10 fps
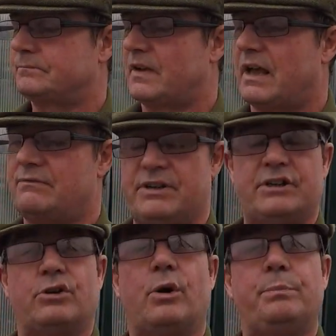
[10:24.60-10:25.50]
Heavy
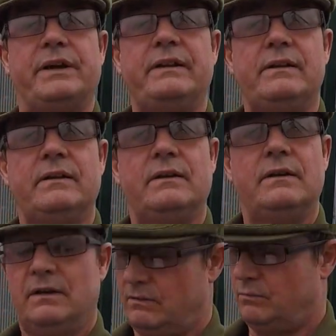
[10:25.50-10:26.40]
cropping,
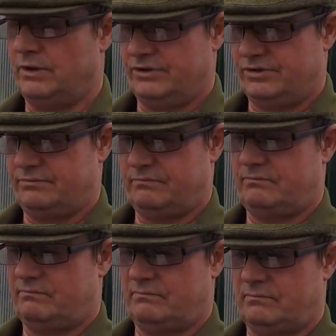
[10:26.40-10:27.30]
which
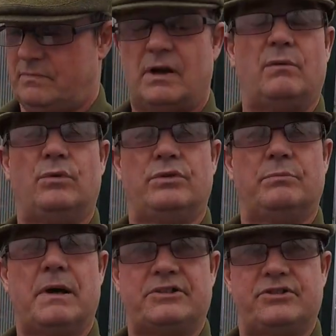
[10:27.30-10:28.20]
I would
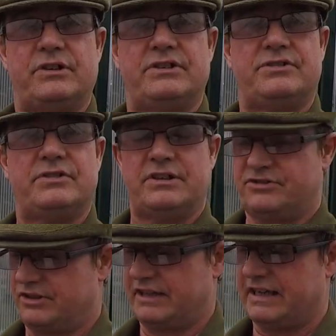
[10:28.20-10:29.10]
imagine
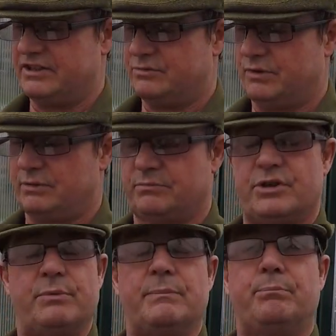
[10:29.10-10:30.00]
is the case with them
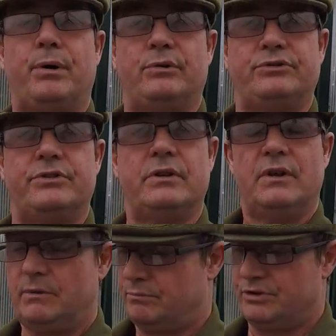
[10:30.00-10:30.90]
doing pods,
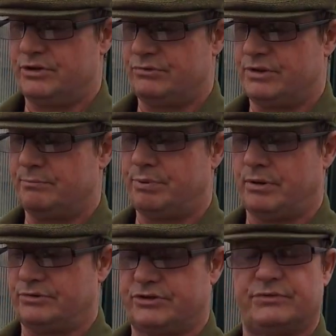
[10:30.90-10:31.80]
producing
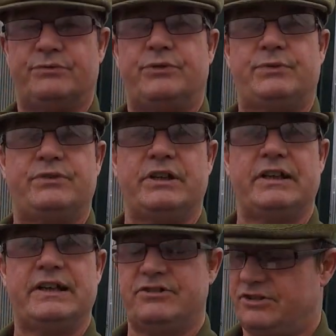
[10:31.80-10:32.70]
pods of
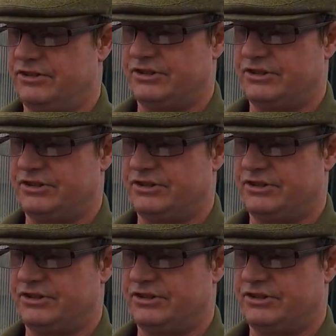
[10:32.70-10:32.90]
15 inches.